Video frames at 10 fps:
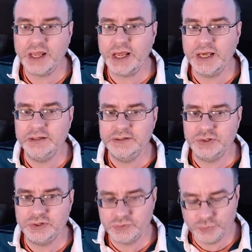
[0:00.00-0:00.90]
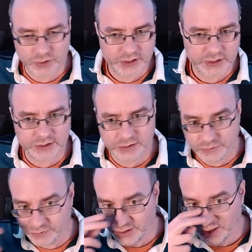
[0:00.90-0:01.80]
and you can work
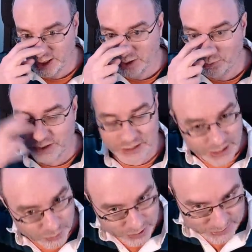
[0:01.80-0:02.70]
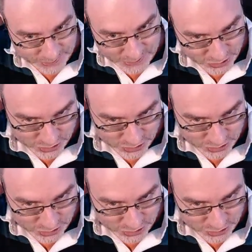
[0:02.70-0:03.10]
within that workspace.